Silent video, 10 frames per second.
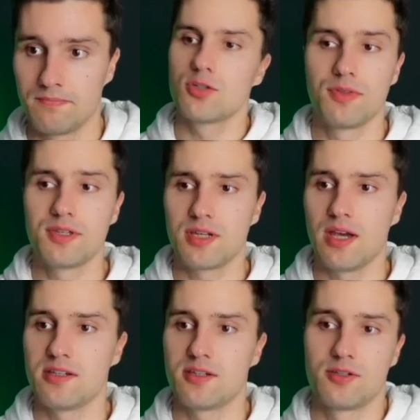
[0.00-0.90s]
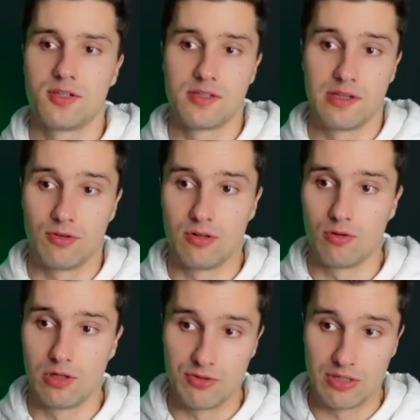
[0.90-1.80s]
So in this case, since the
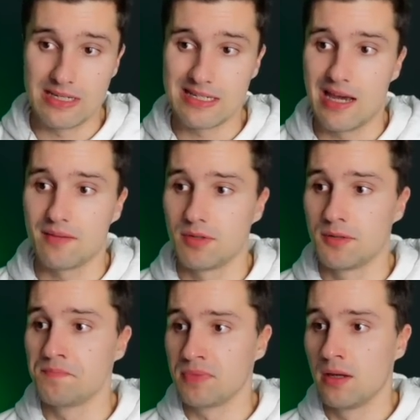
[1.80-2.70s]
local user is an admin,